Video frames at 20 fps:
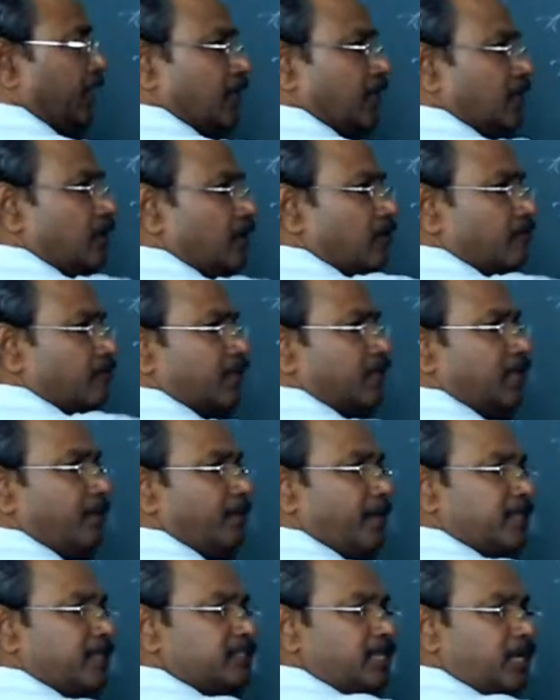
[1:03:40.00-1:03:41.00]
For the
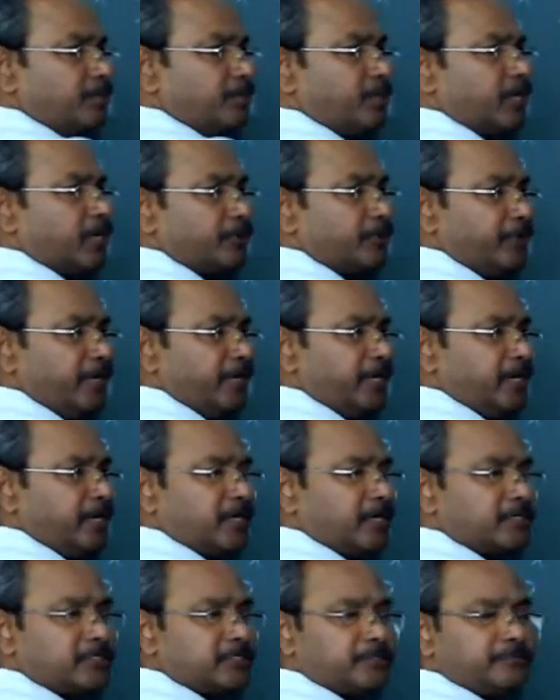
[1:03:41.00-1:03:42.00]
imaginary part, you need to
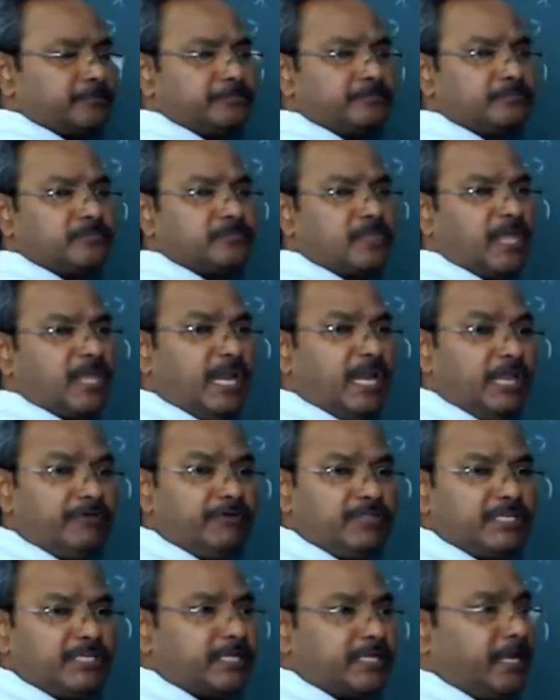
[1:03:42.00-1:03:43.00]
leave this
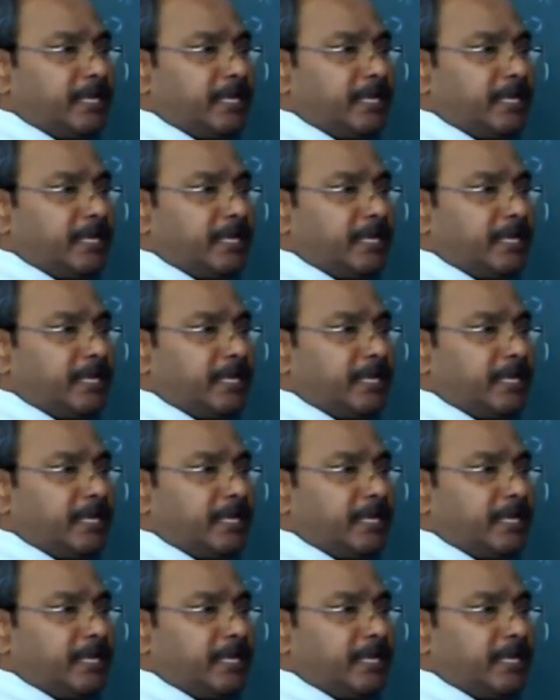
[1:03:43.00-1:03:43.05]
real